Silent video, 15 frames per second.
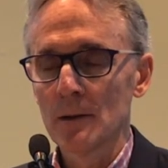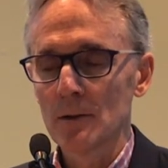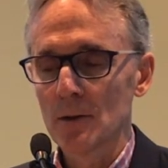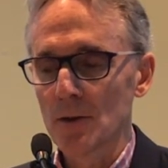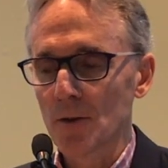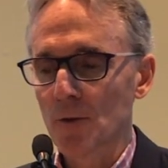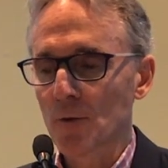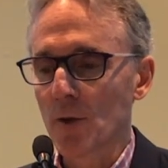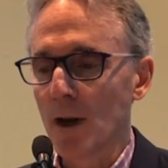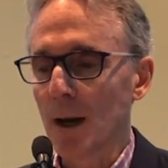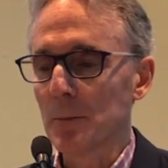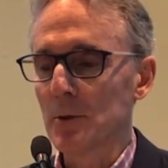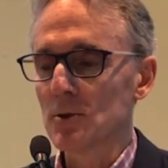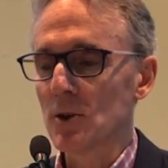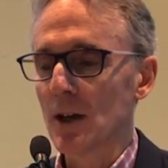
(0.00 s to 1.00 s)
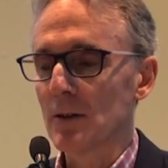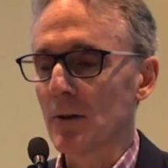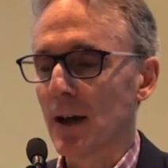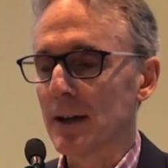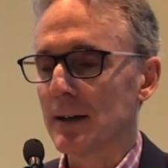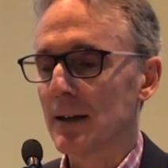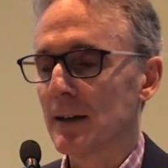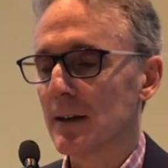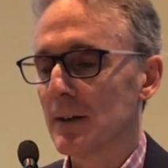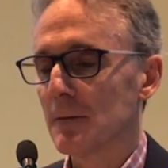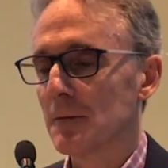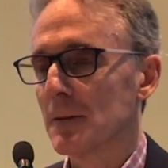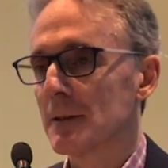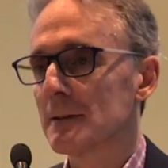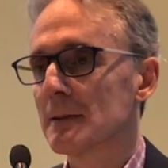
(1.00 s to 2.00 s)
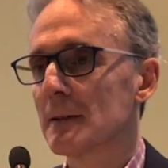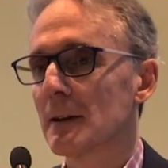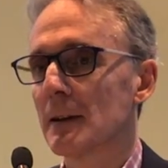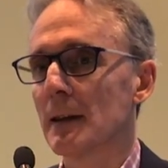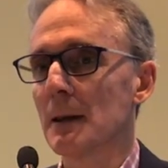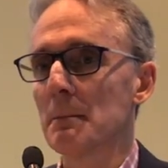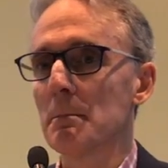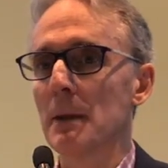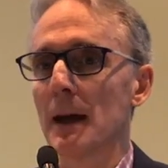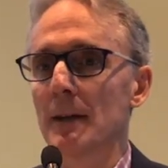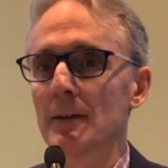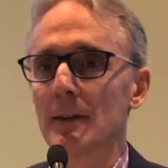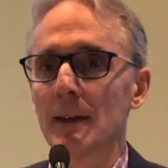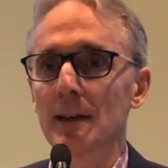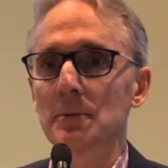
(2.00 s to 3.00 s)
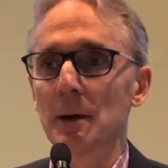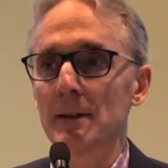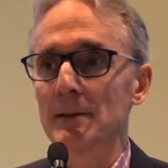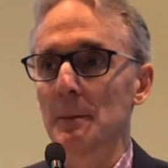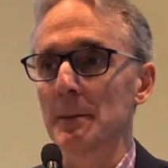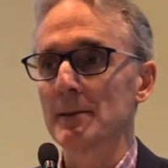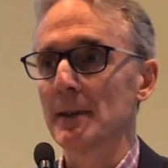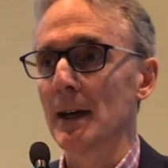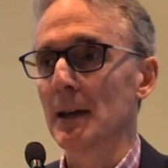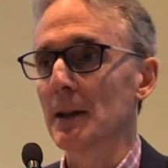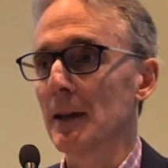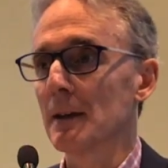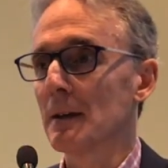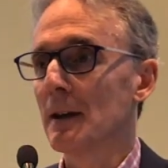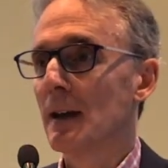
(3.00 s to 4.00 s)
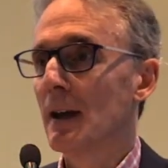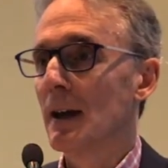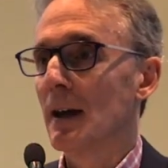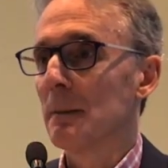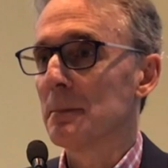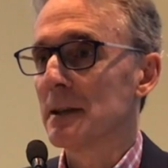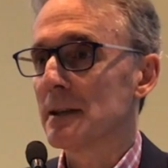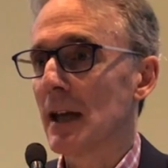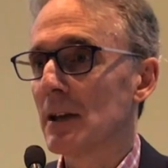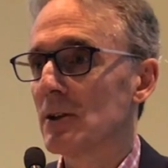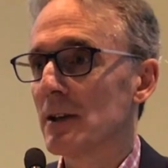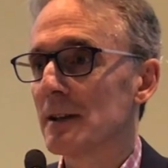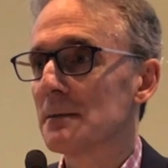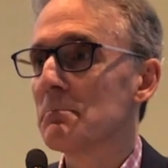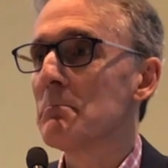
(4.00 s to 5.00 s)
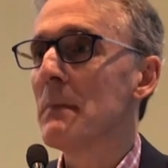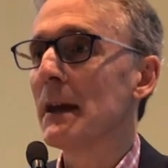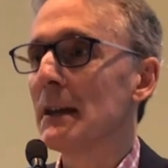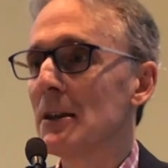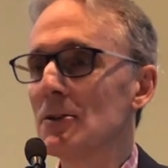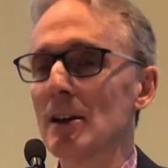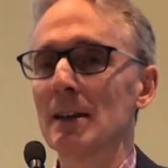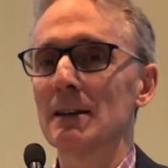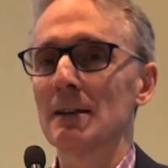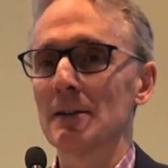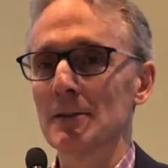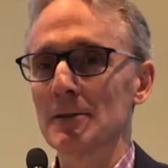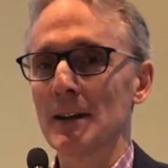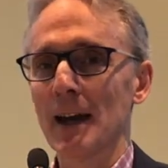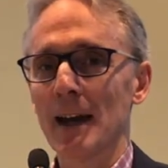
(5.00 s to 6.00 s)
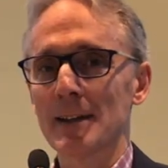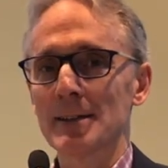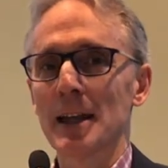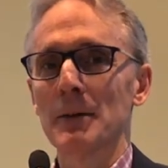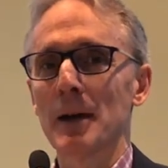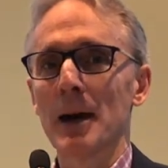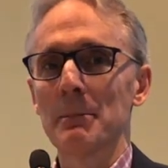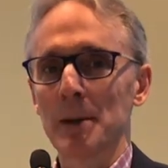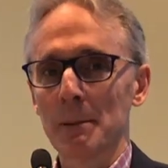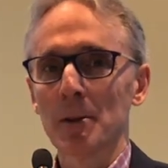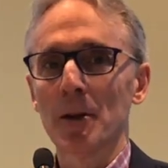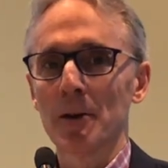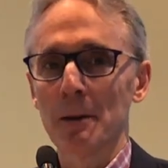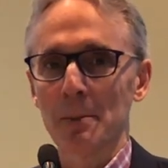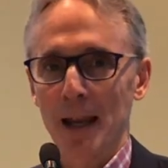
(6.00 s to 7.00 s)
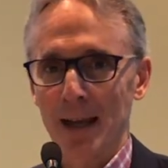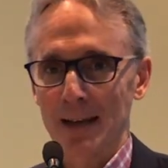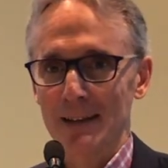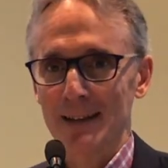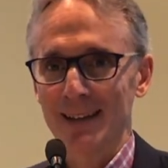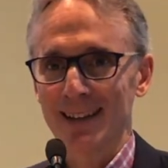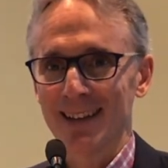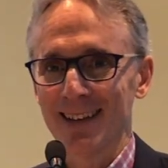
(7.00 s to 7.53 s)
to describe what gender identity fits them best. And that's why some are saying there are potentially as many genders as there are people on the planet.